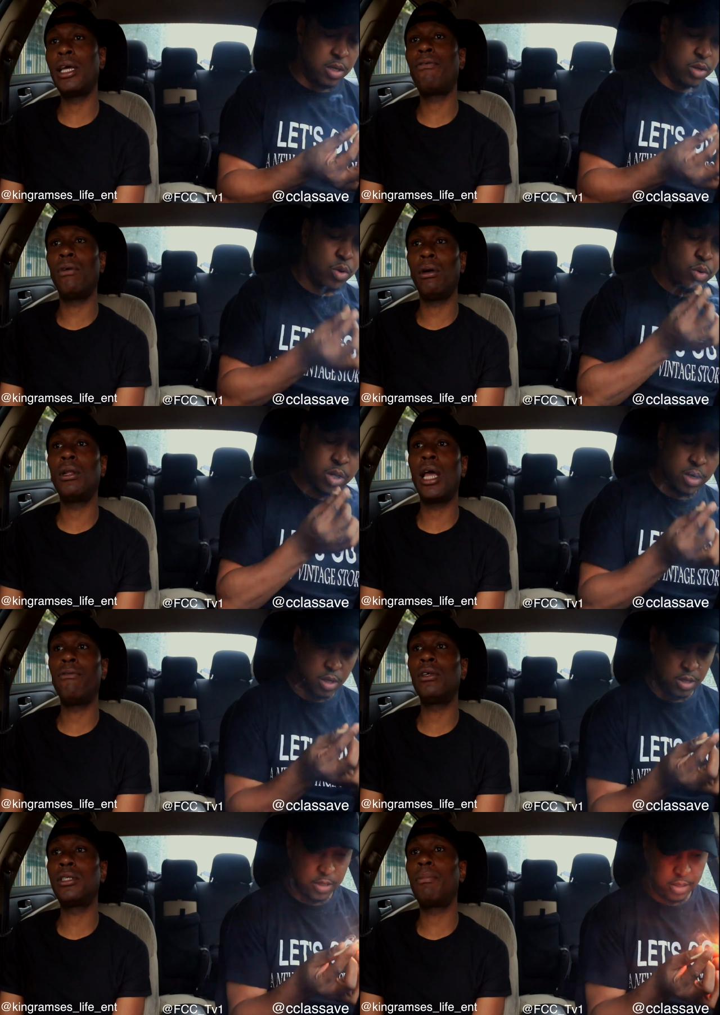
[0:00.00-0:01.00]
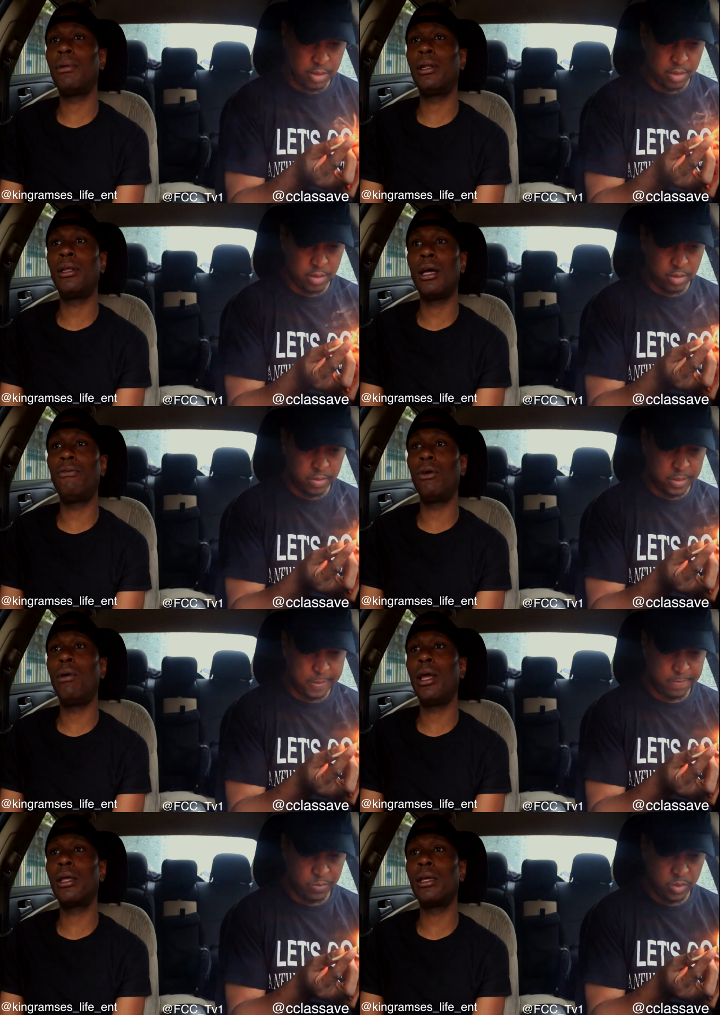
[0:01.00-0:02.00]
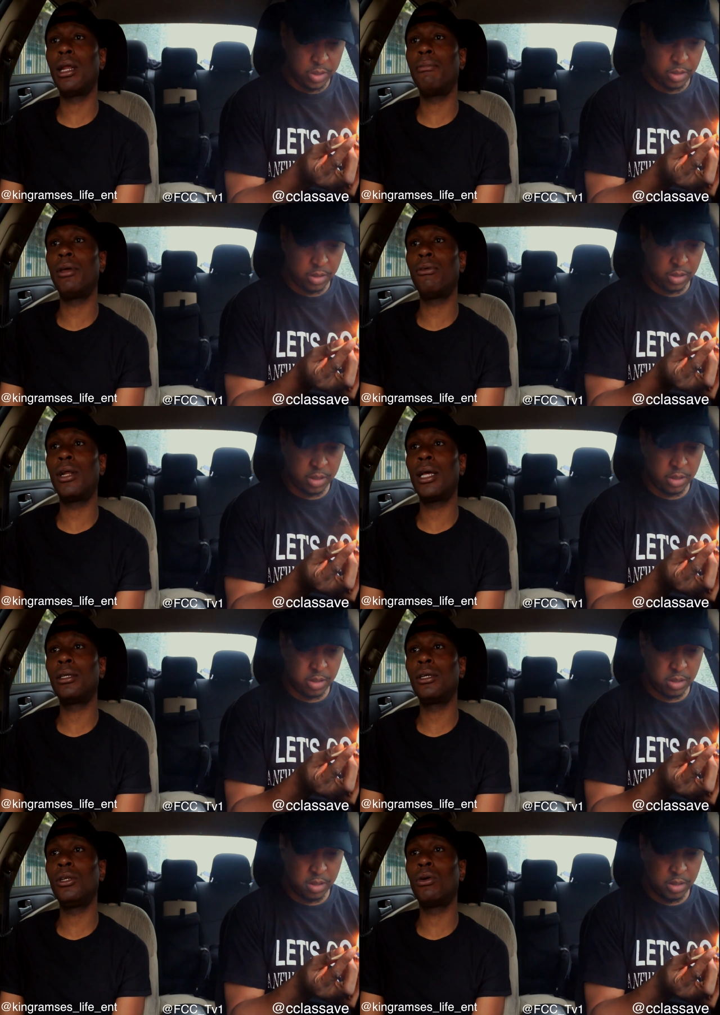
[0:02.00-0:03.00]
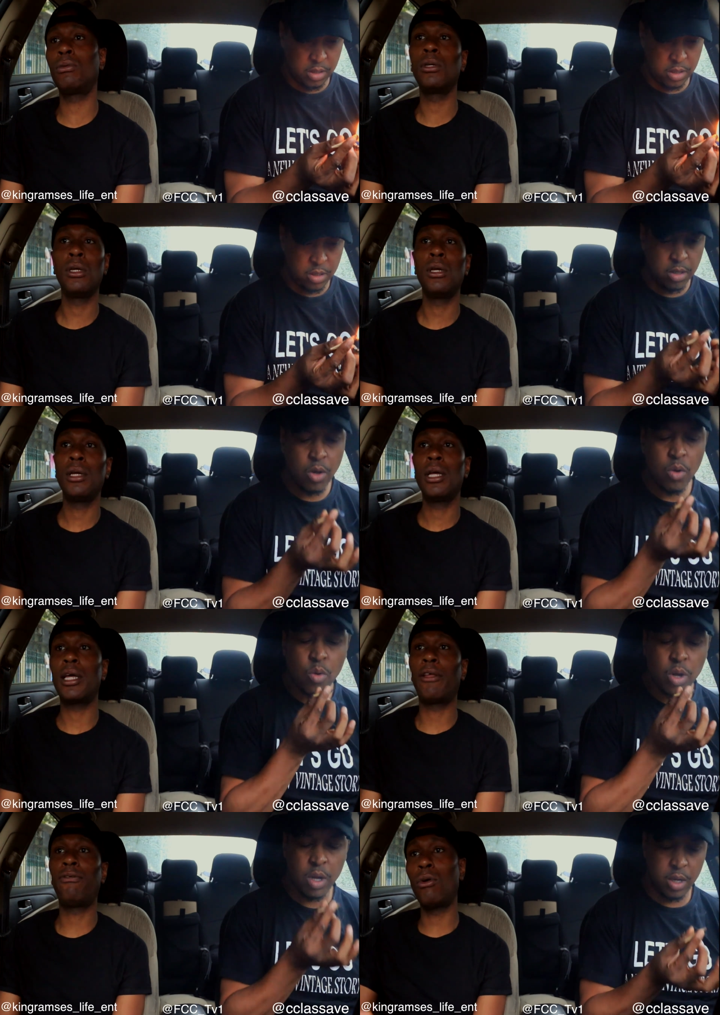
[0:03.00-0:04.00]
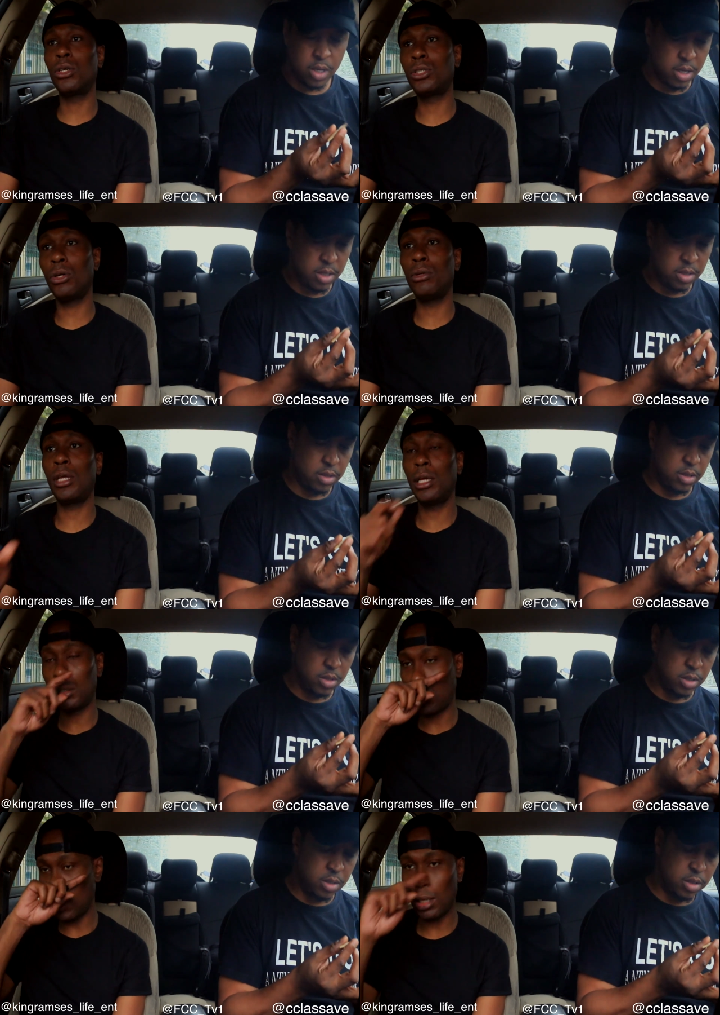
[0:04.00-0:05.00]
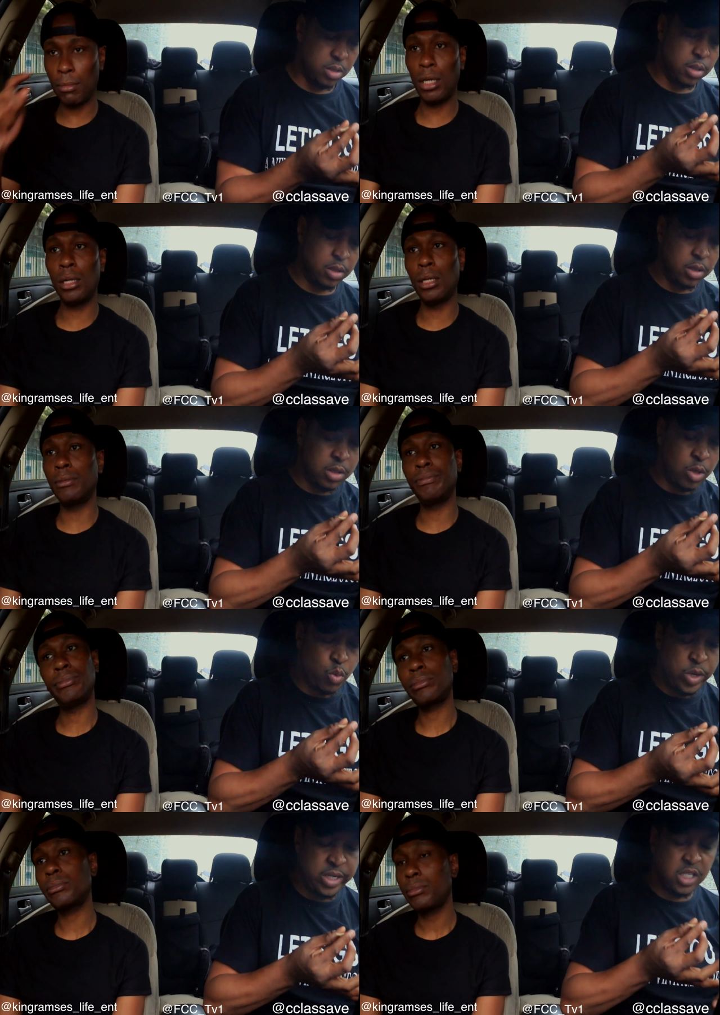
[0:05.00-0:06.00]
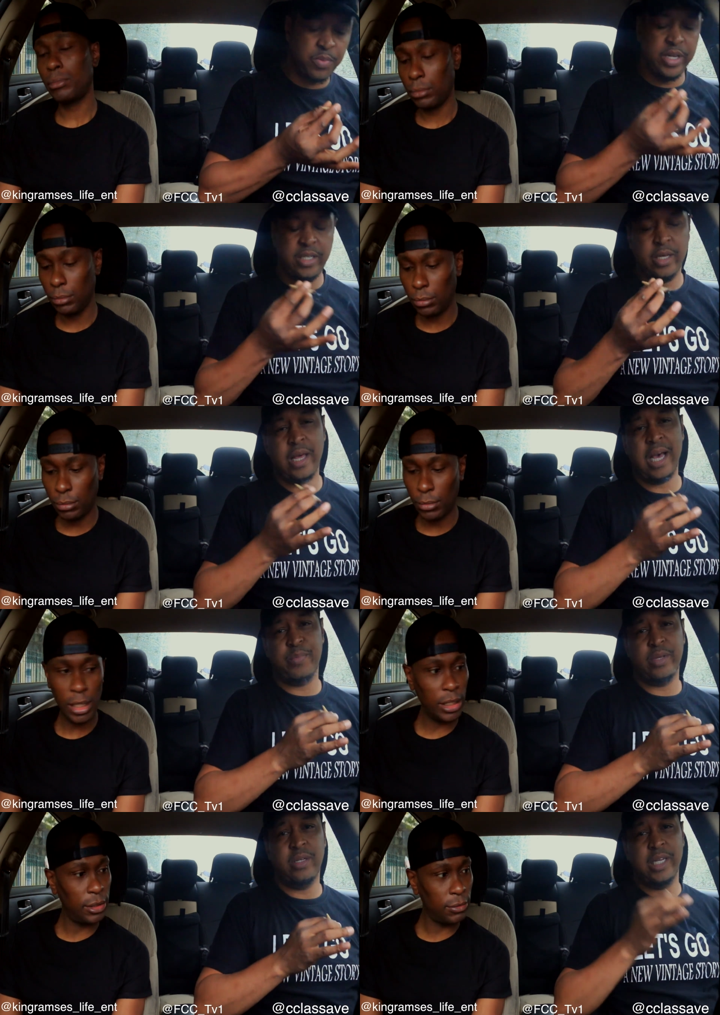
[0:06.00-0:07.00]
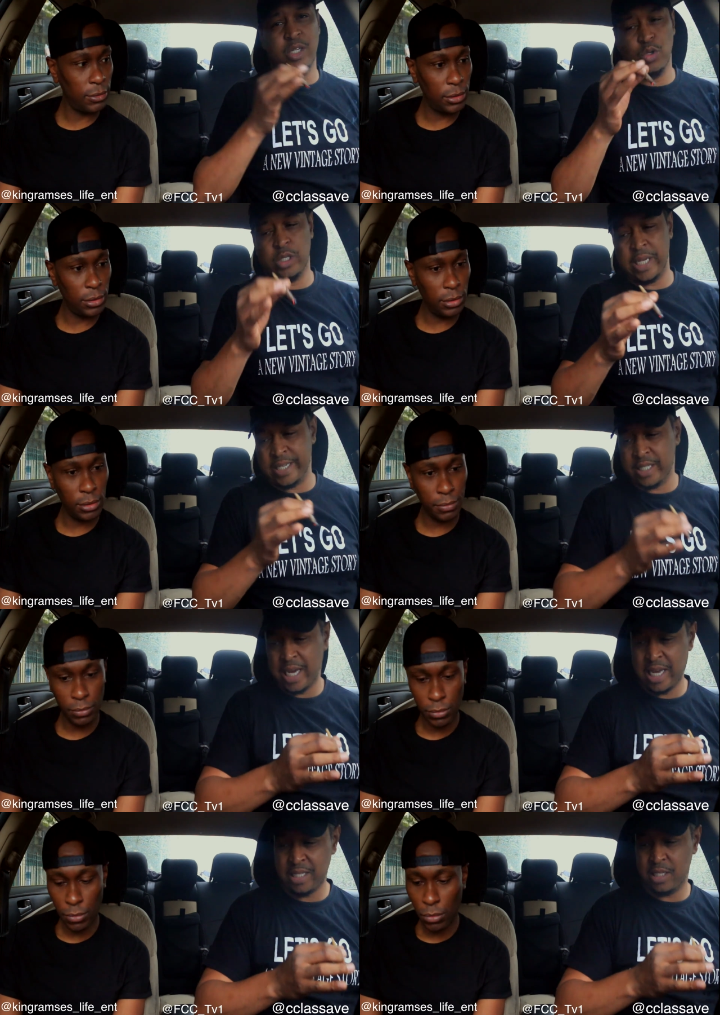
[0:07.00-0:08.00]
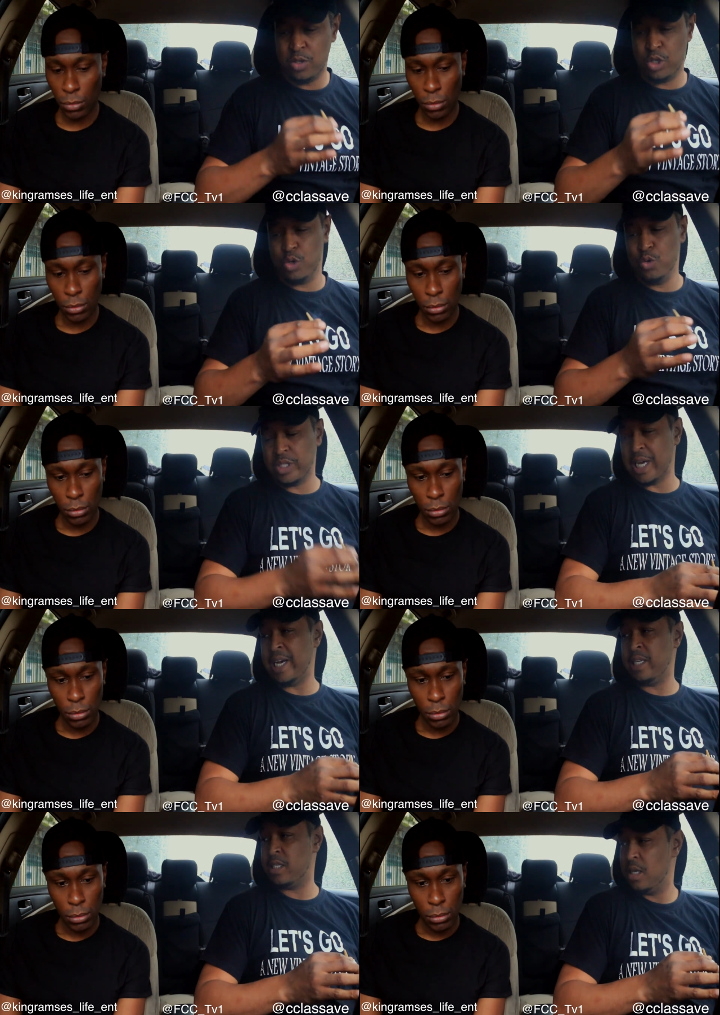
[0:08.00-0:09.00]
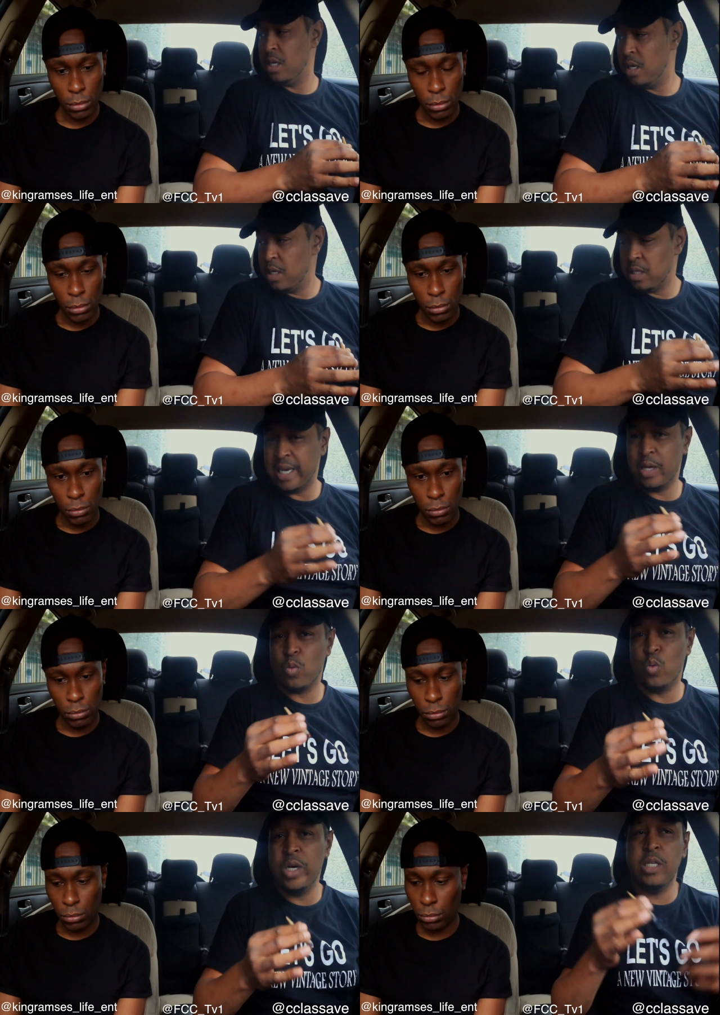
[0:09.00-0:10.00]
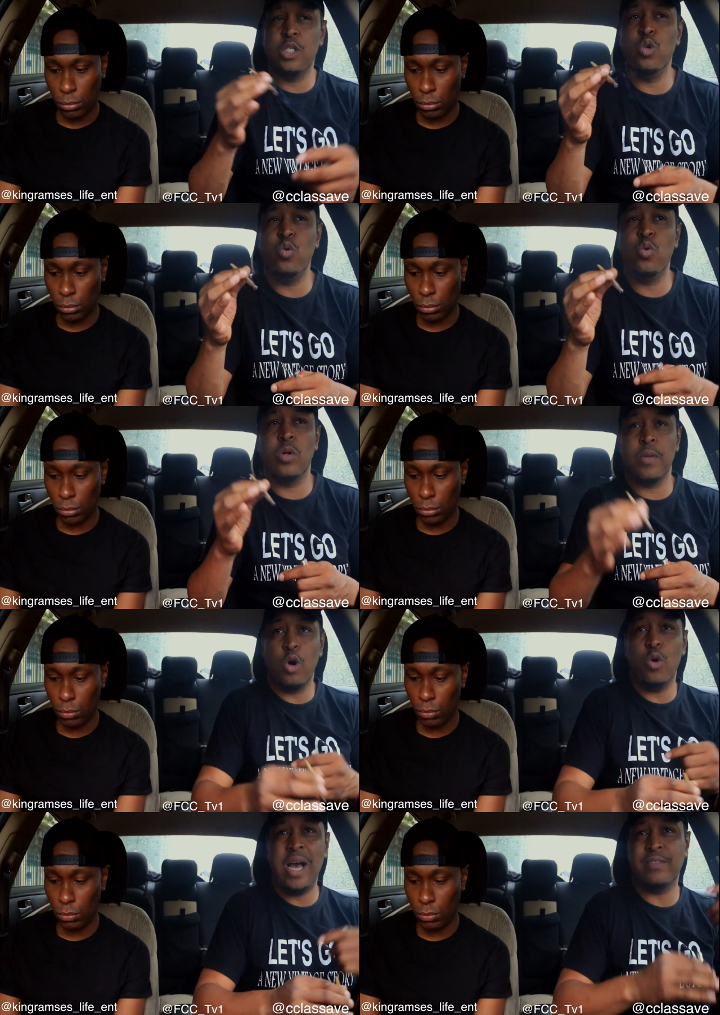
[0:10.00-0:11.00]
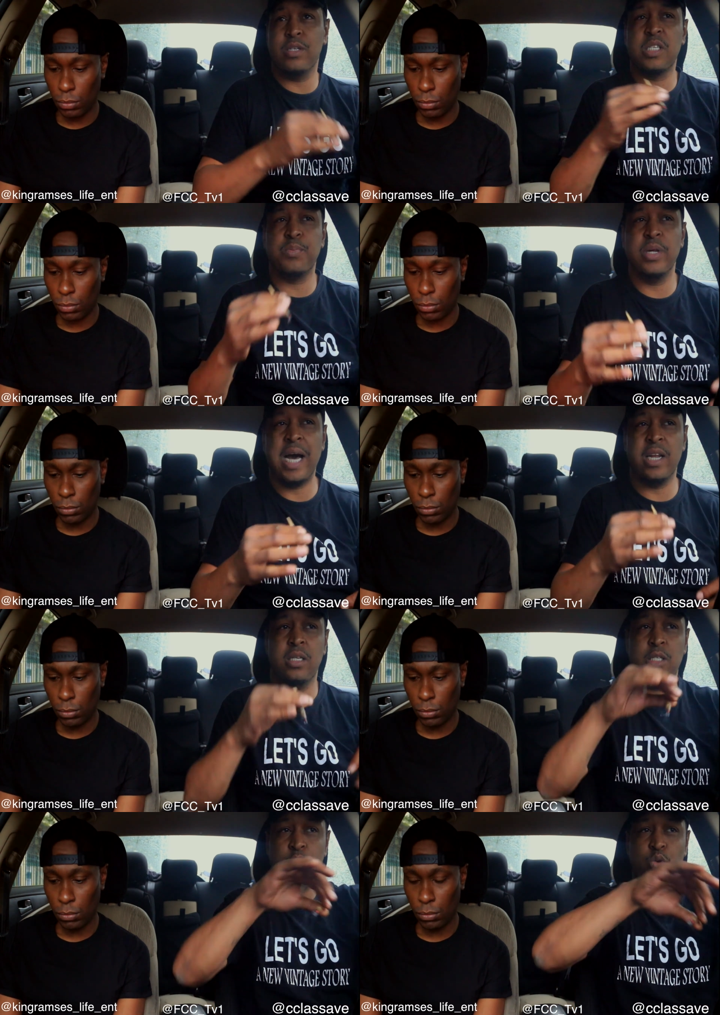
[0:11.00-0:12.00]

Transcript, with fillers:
Speaker 1: there for every step of, of the way. You know what I mean? When I you know. As for certain things, you know what I mean. And, so when
Speaker 2: the split did happen, yeah, did you take sides? Did you choose sides? Like, where did you go after the split? How did